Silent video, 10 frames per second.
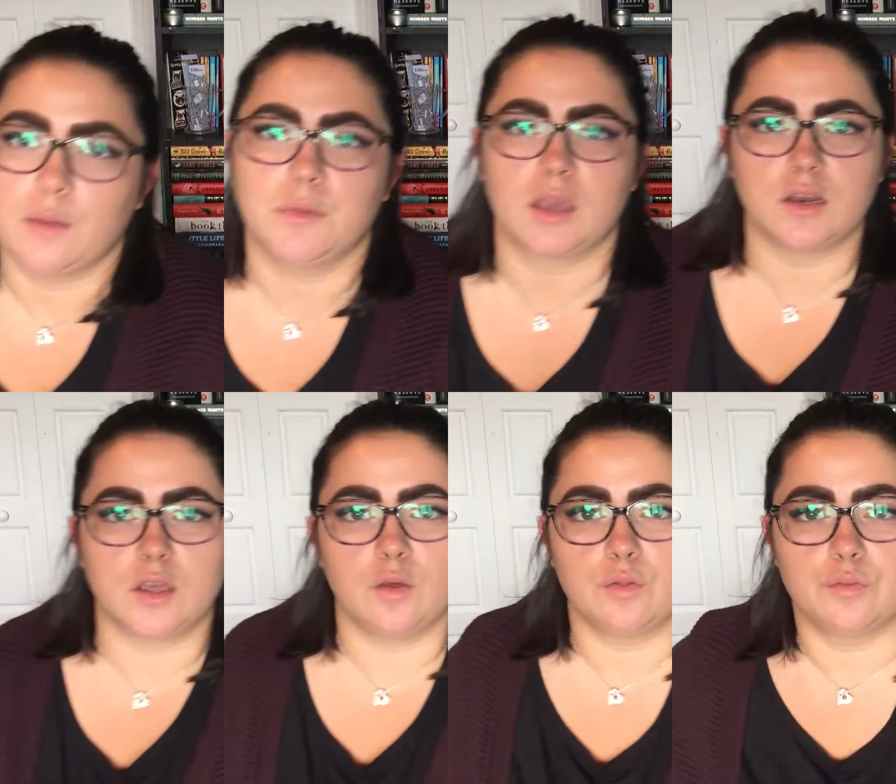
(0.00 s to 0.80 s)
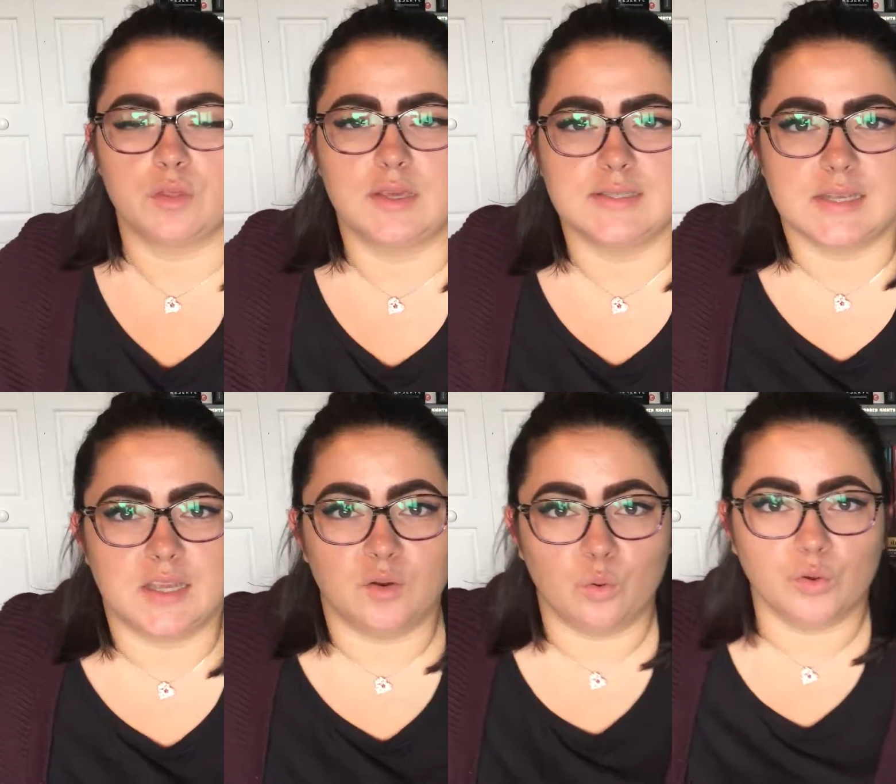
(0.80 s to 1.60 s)
Now, I'm not going to go through these
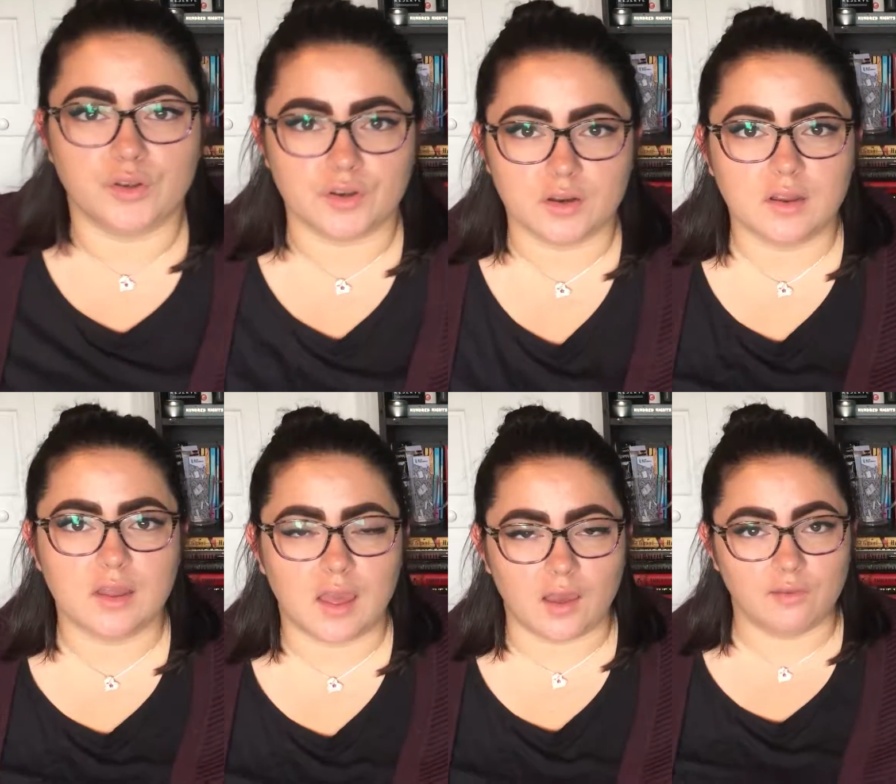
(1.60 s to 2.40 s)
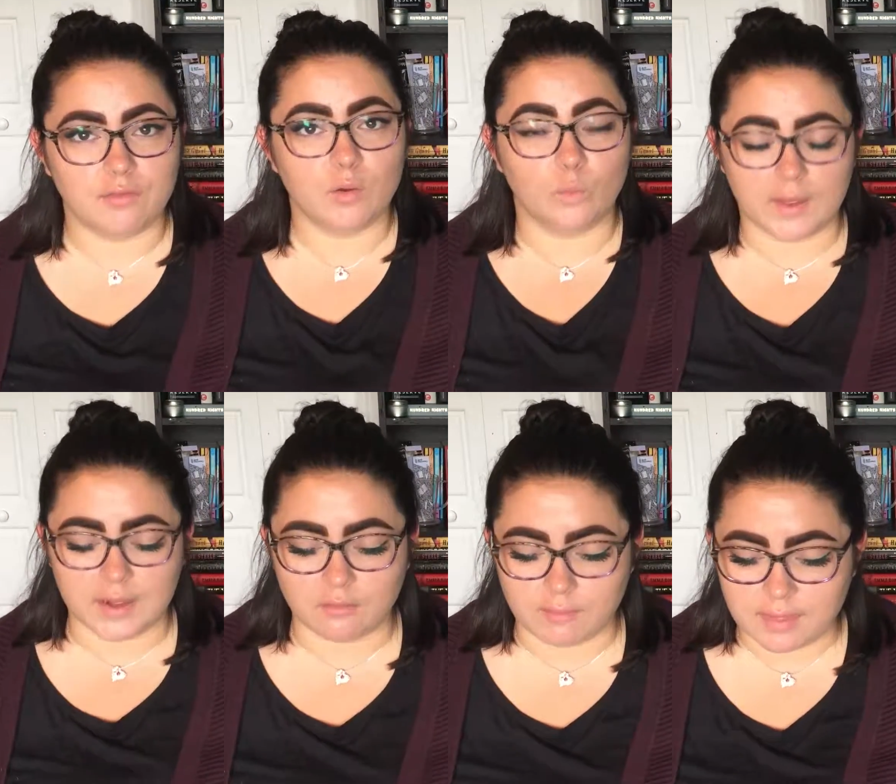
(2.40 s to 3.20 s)
in order of when
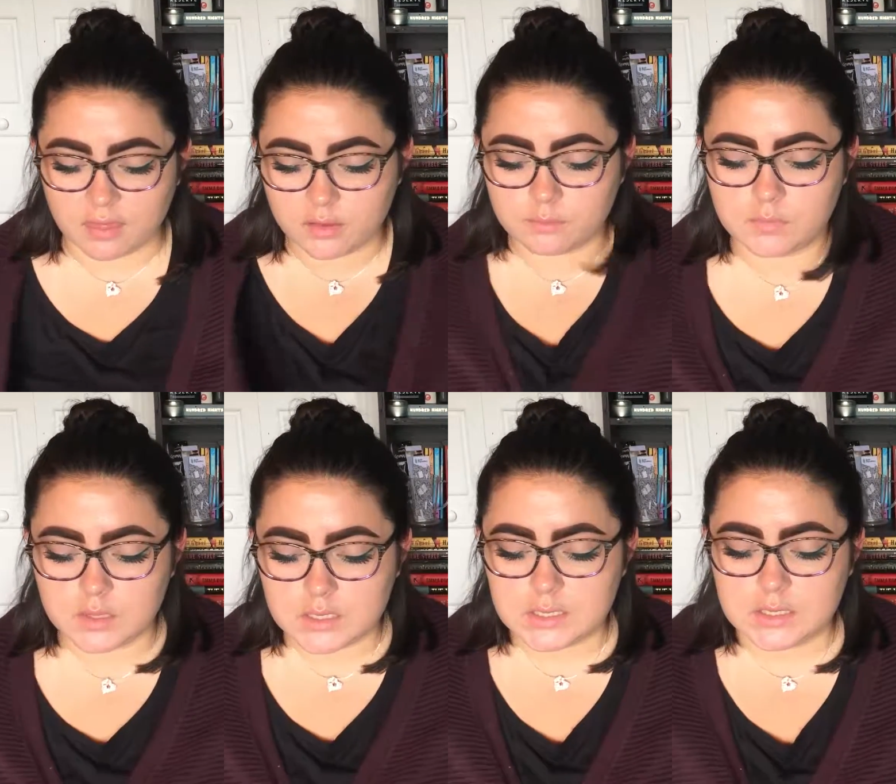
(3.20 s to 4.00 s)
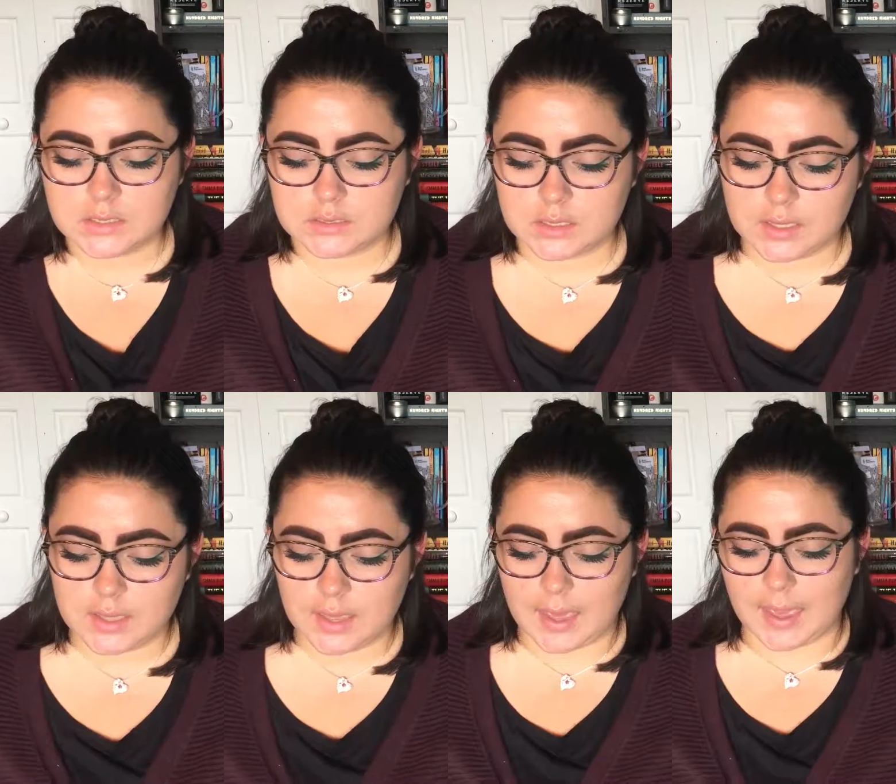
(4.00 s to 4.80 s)
I read them,
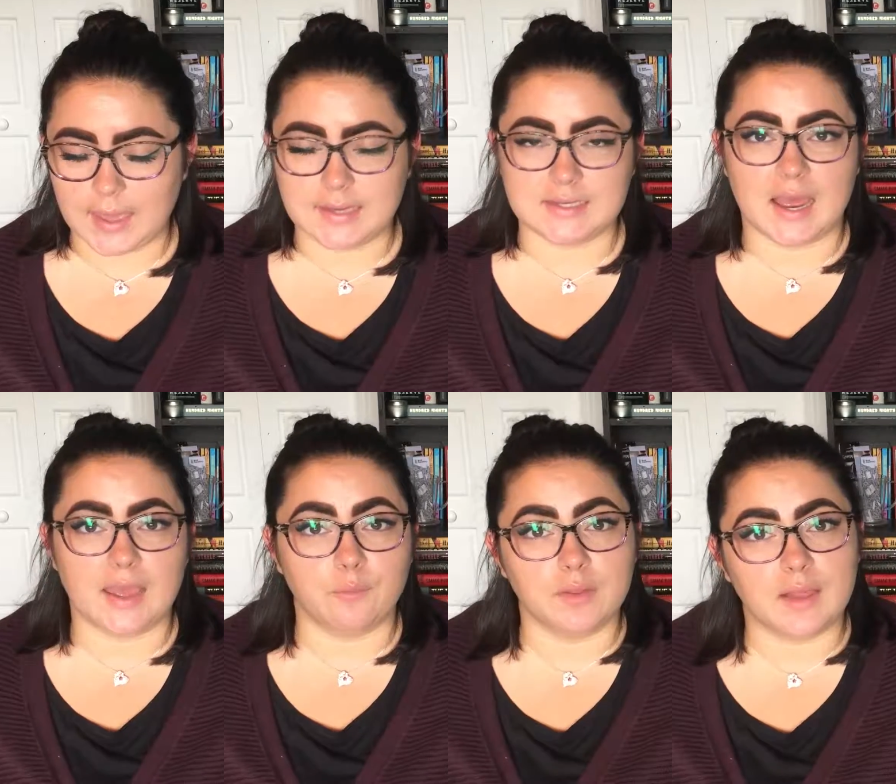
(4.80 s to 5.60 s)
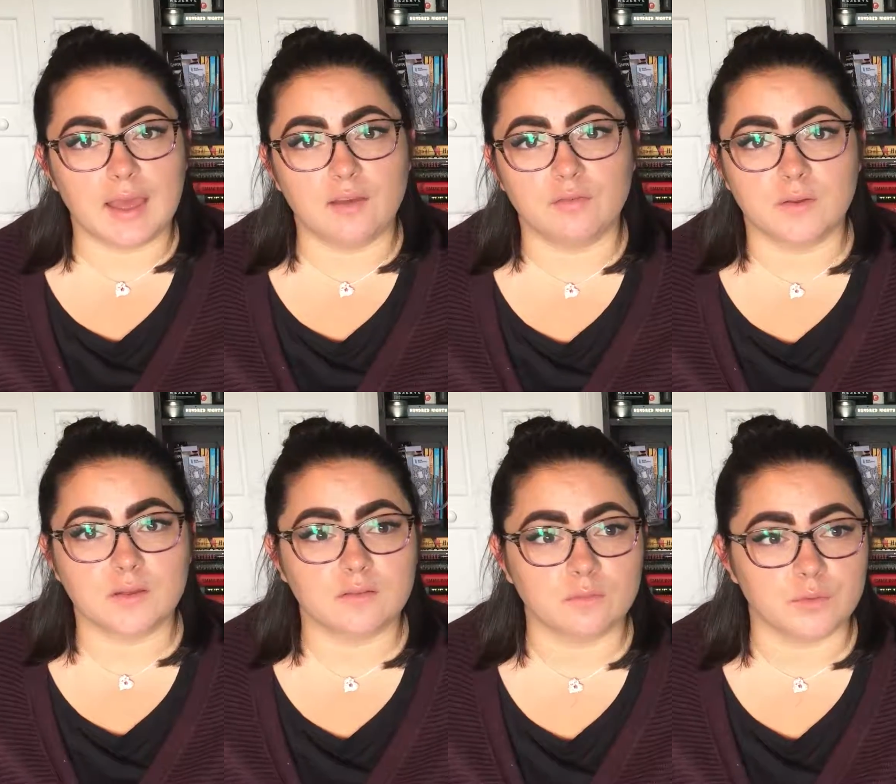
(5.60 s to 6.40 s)
and I will have
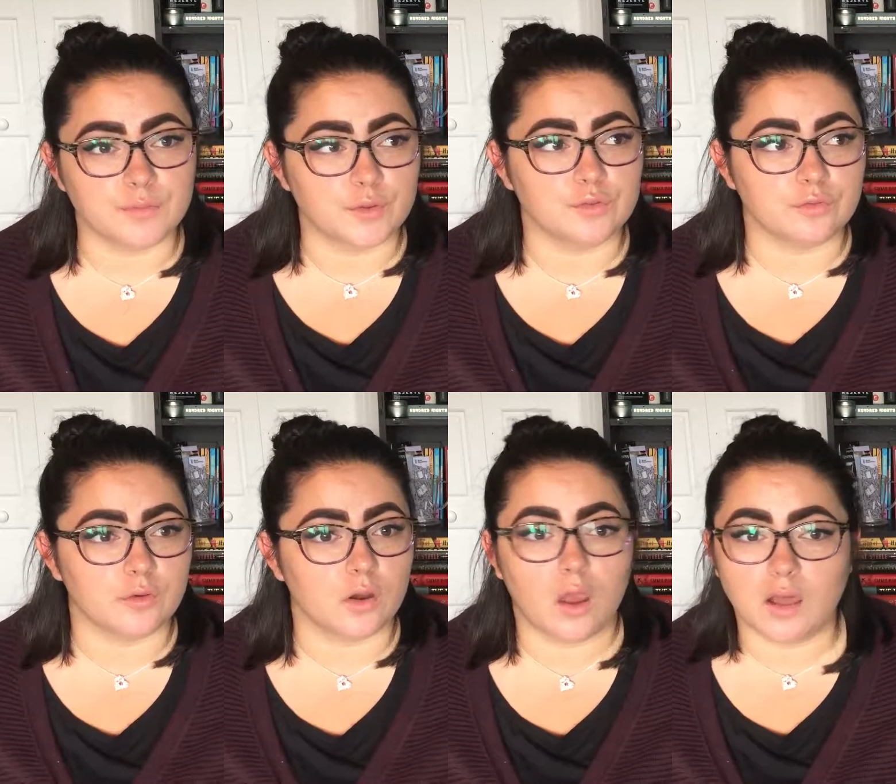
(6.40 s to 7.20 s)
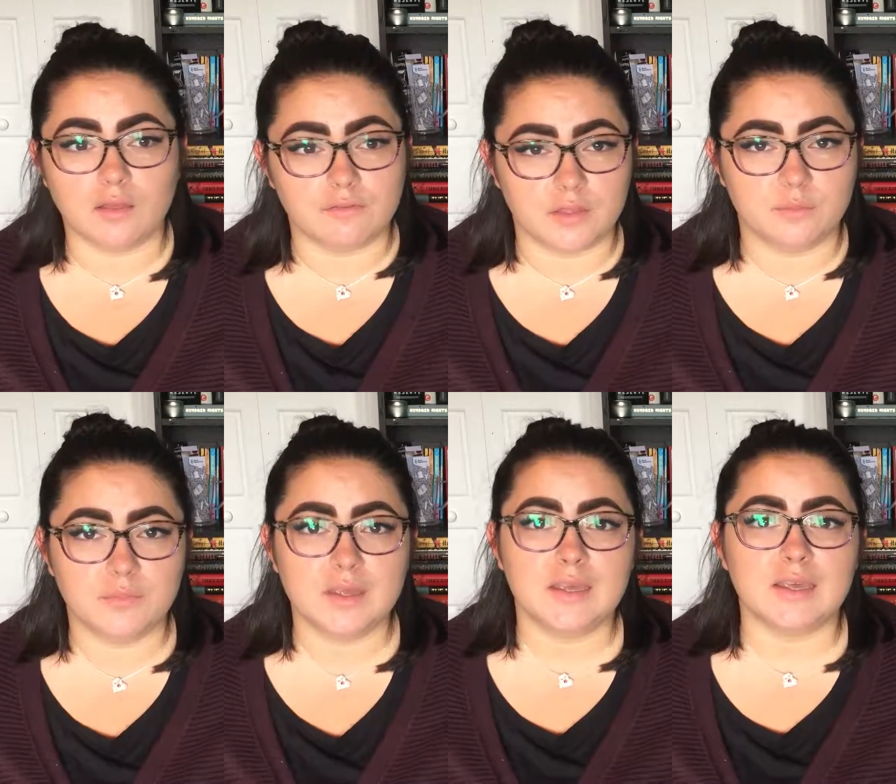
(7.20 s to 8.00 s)
reviews for all of
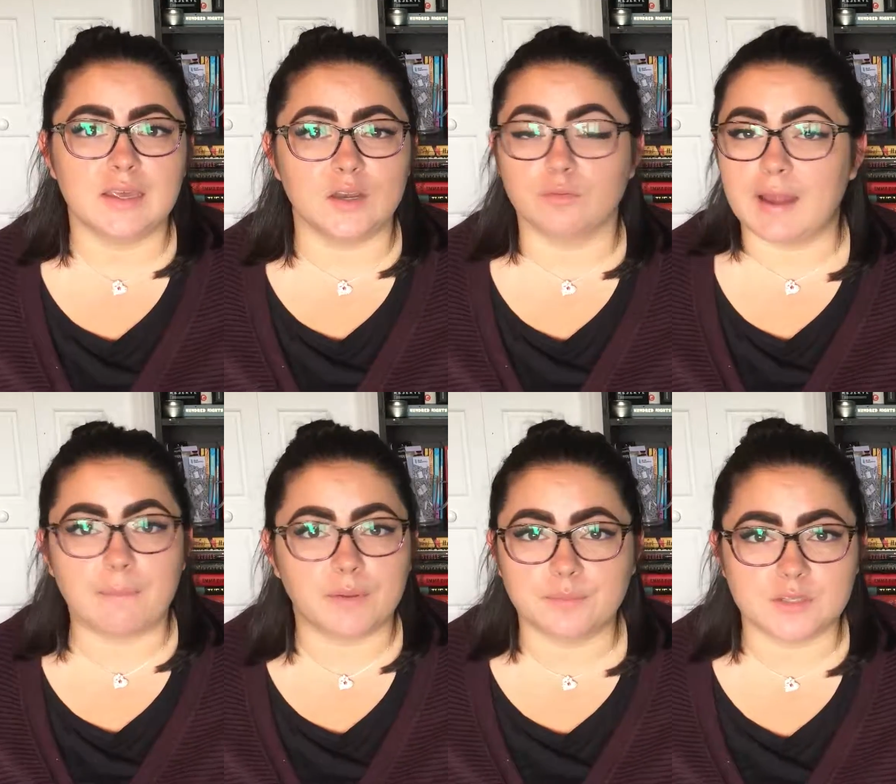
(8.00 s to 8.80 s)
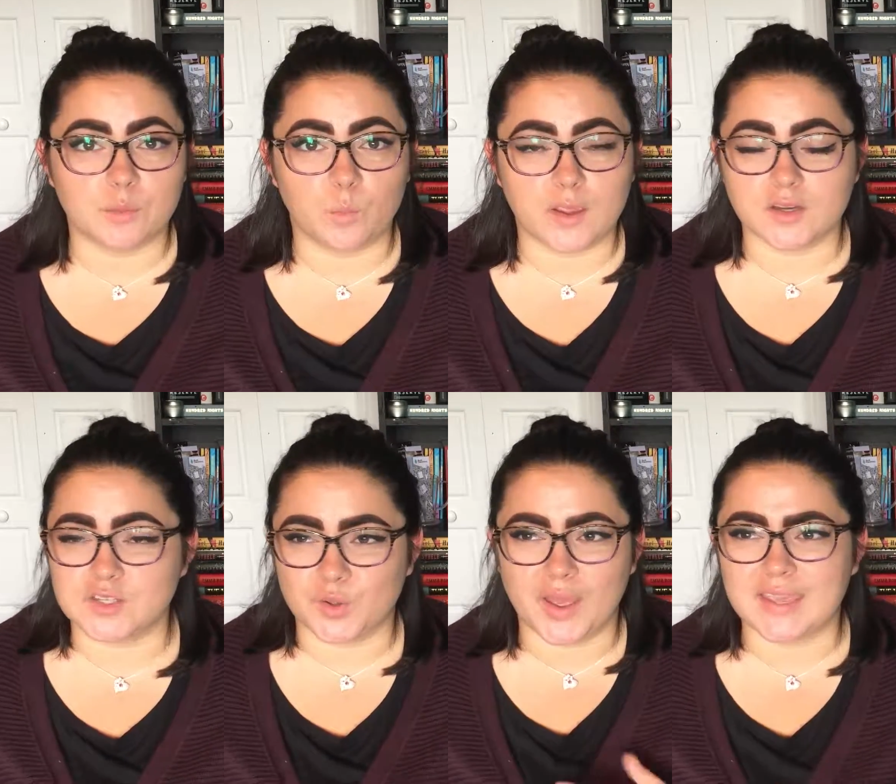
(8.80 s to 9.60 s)
them in a wrap up somewhere
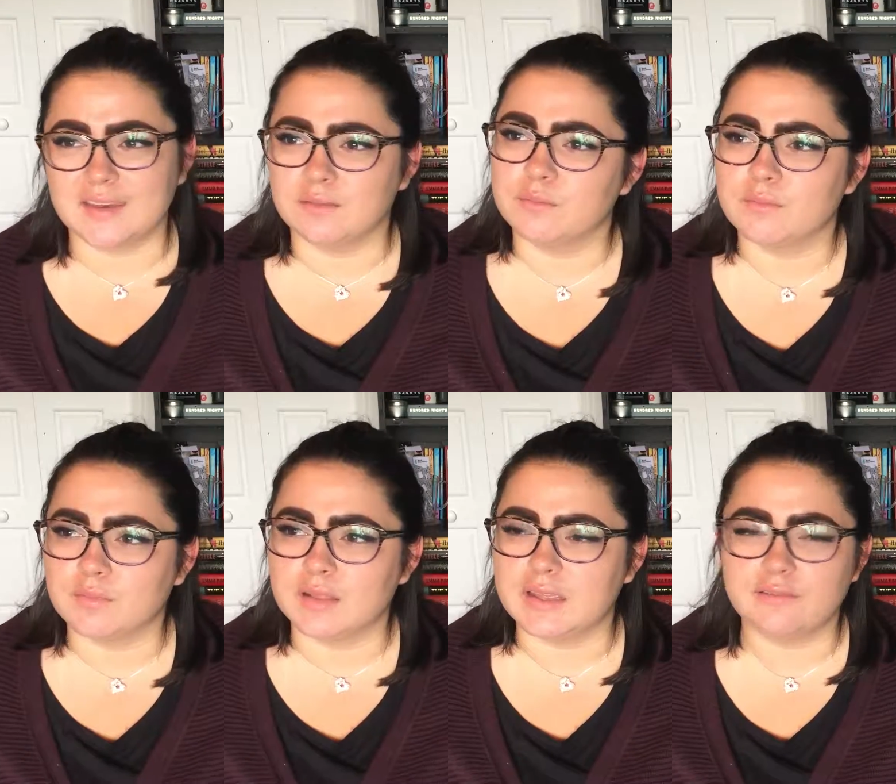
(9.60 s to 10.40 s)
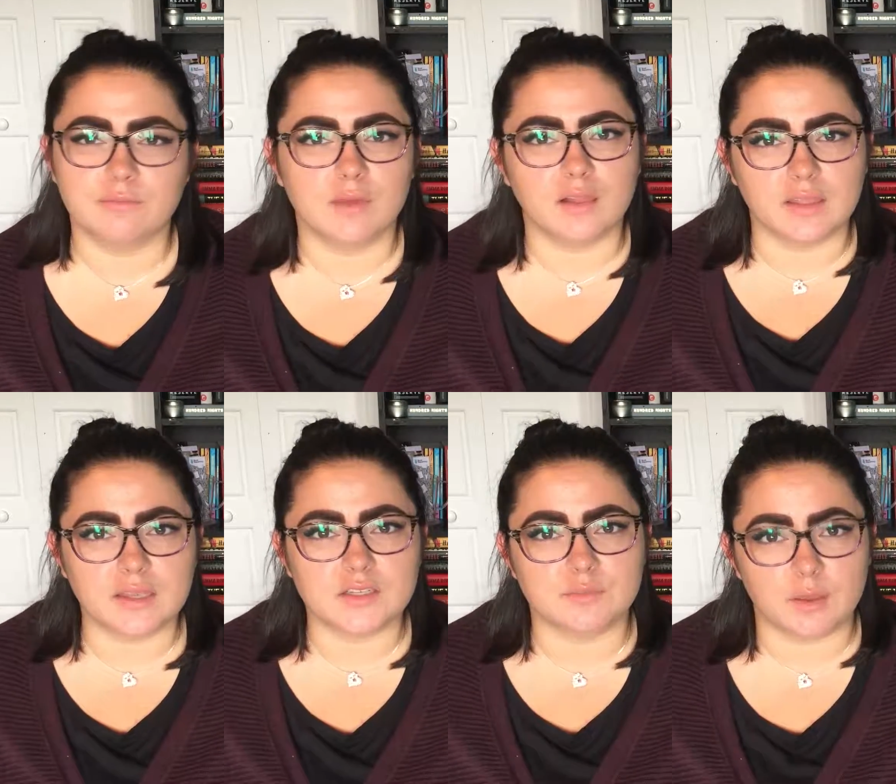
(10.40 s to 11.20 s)
so I can leave a
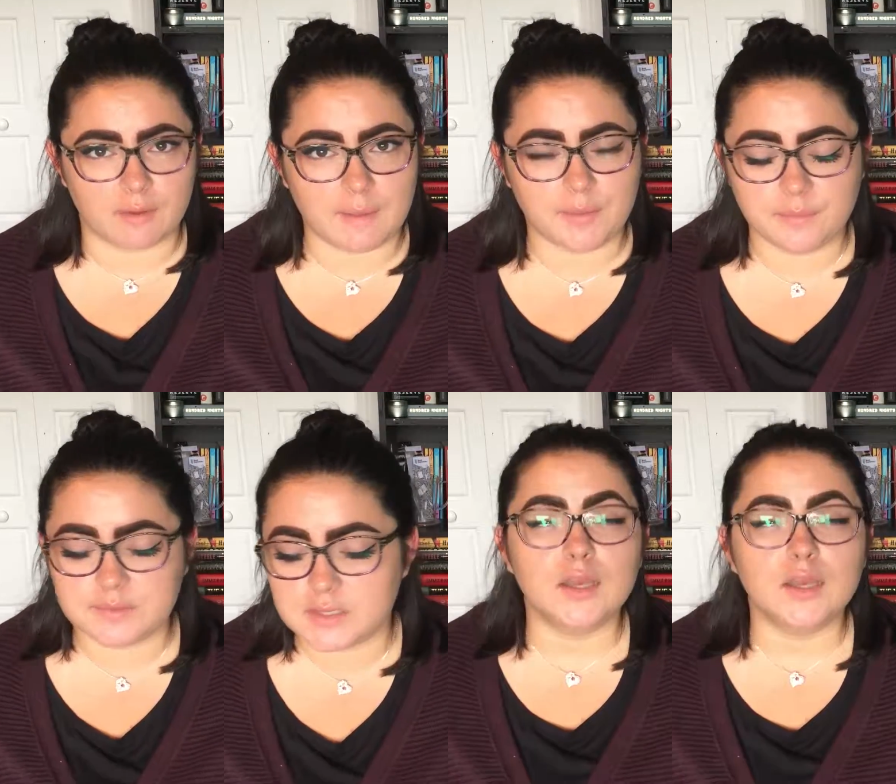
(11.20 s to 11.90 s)
link to my wrap ups.